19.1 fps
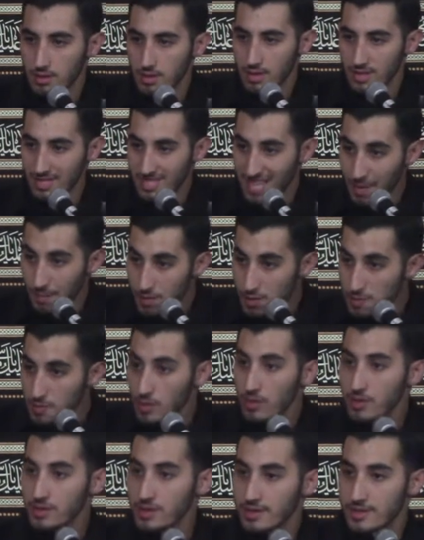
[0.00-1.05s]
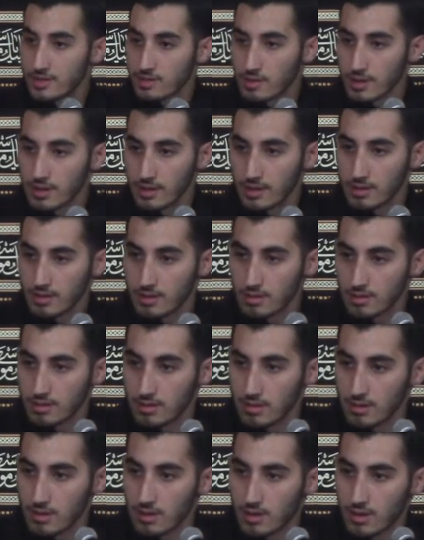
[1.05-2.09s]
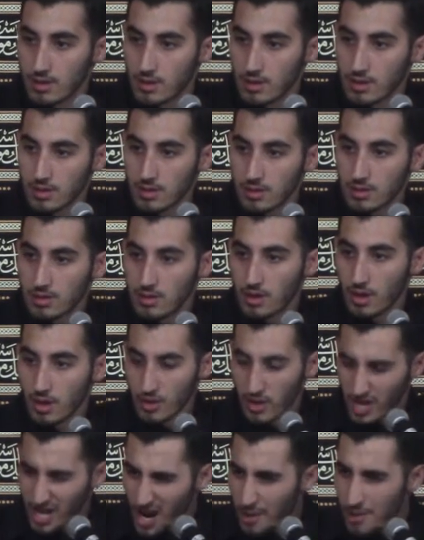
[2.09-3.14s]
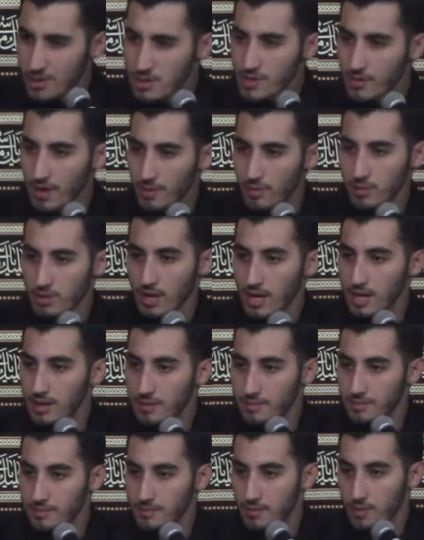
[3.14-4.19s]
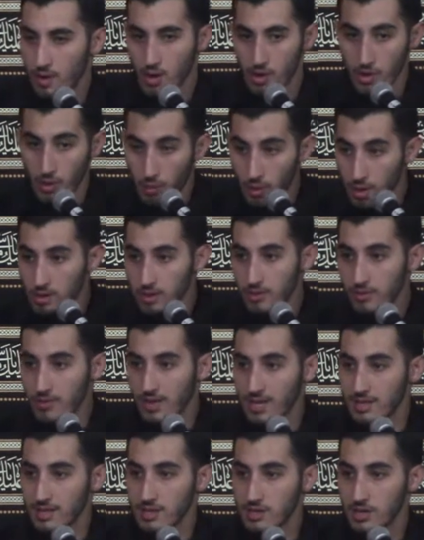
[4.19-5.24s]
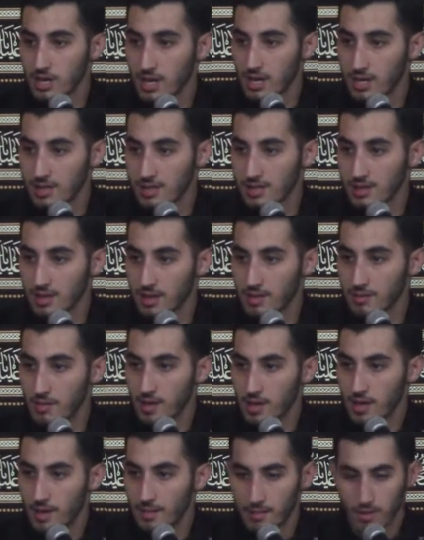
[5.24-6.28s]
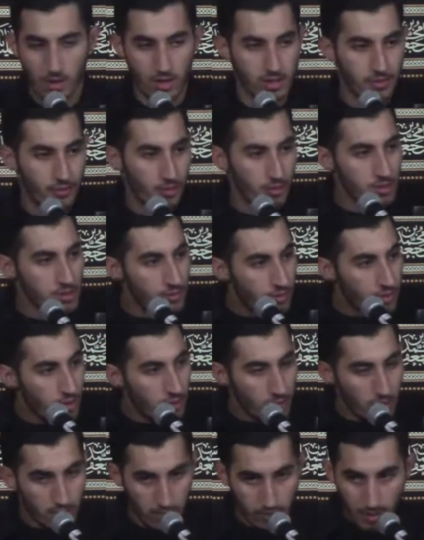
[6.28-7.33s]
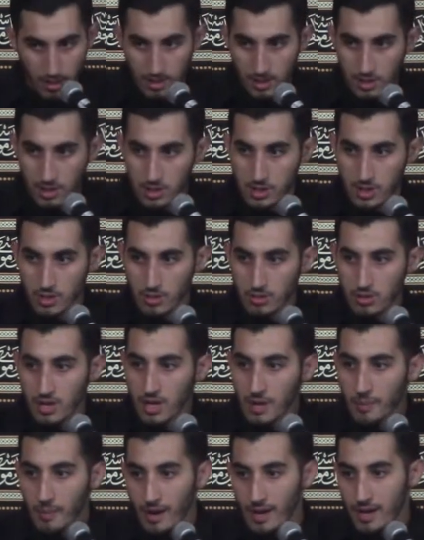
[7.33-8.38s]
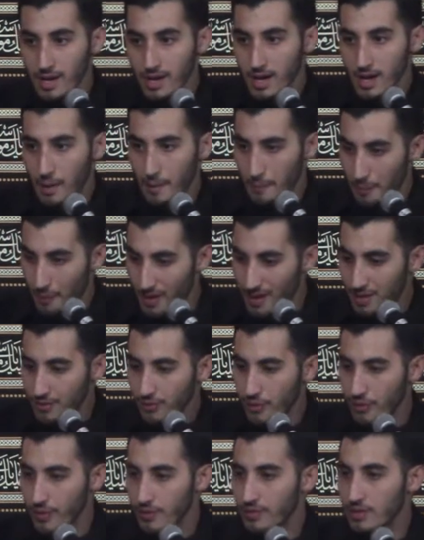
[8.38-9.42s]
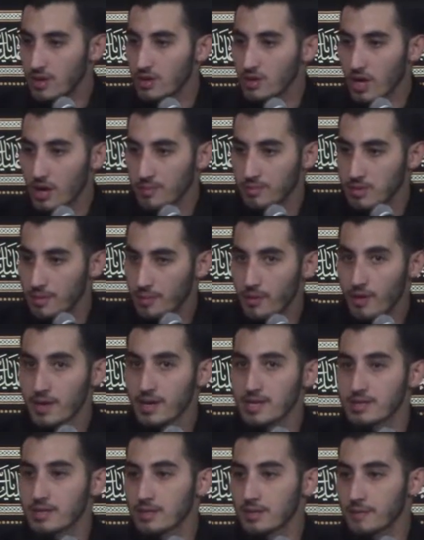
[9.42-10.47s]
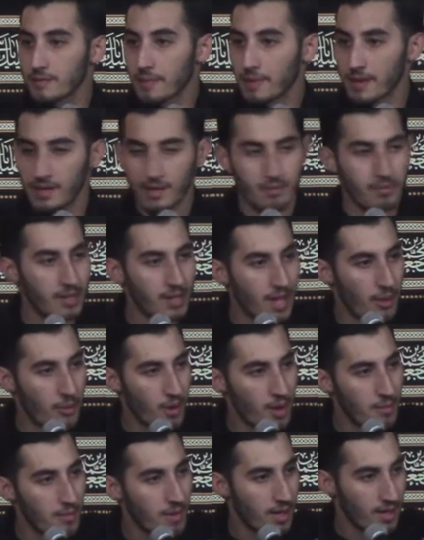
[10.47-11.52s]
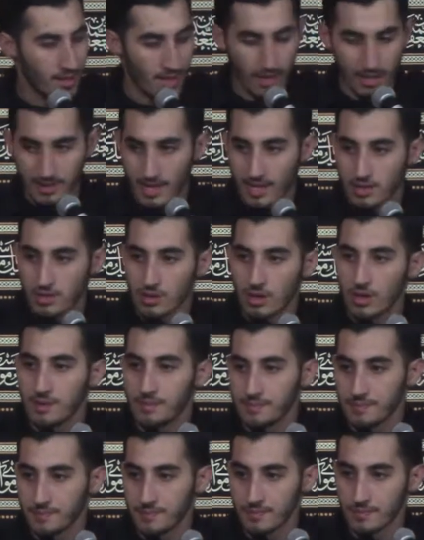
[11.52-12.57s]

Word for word: Islam was built on these three. On the courage of Abu Talib, on the wealth of Khadija alayhi Because if it wasn't for the wealth of Khadija, who's going to buy bread for 15 times the price in mid Arabia in that, in that time?